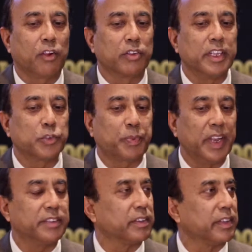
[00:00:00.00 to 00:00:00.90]
got the
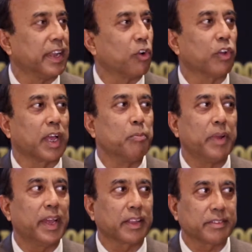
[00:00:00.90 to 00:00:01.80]
inspiration that I got to come
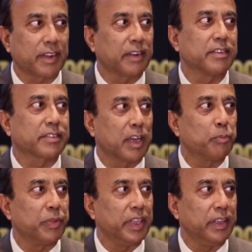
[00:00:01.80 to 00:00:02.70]
back and start this
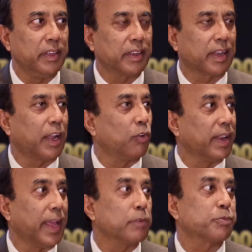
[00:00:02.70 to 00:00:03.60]
company, a cloud
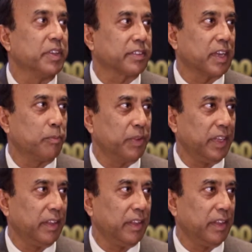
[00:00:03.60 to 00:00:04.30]
and apps-based company.